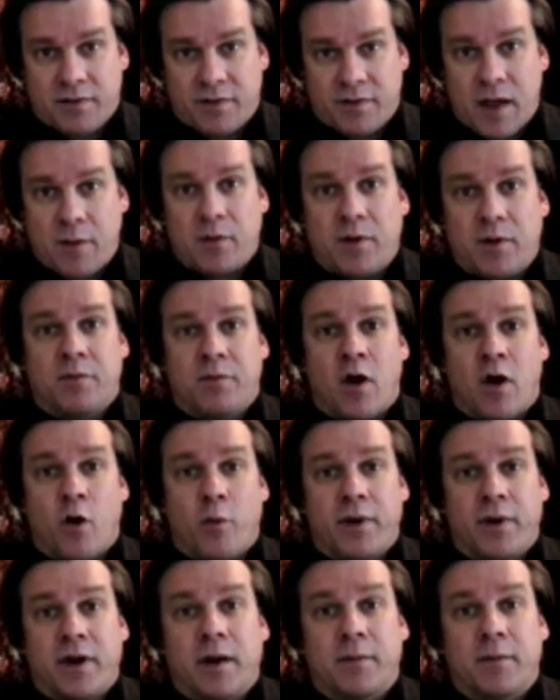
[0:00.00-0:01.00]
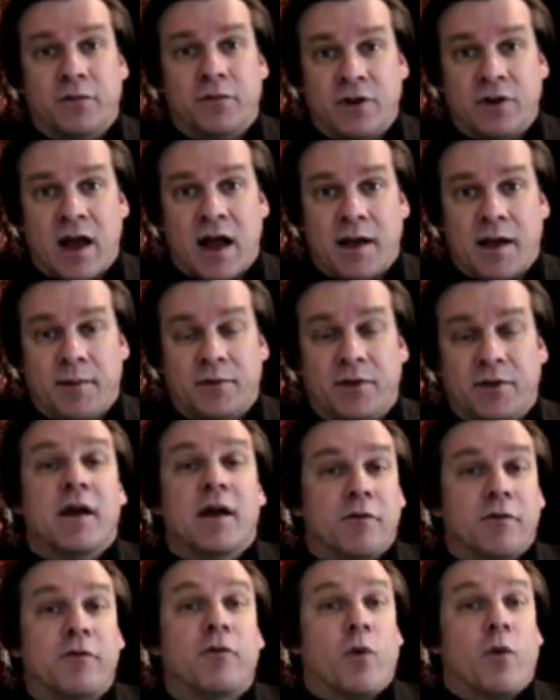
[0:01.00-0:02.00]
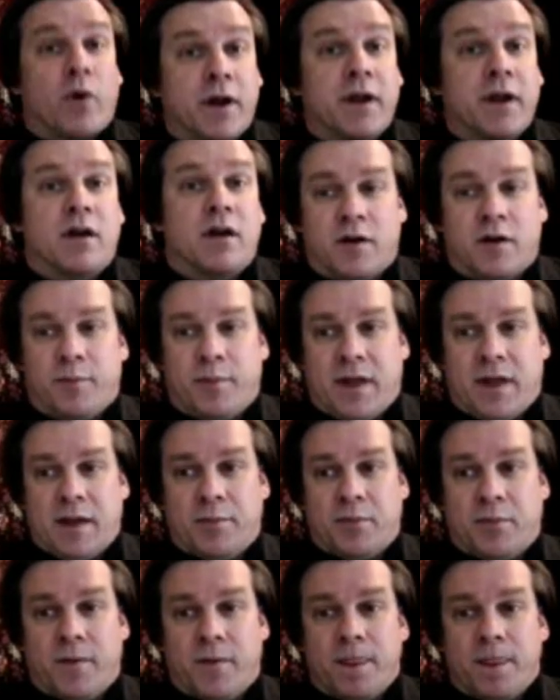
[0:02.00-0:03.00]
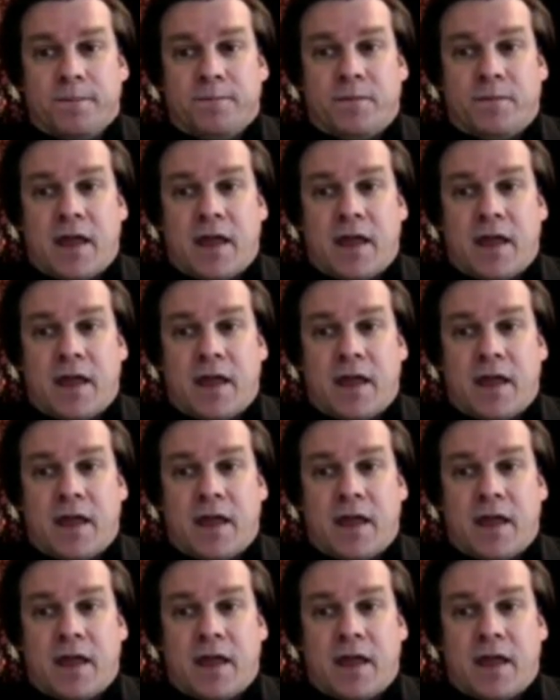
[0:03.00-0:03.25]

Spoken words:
that would open up jobs for younger people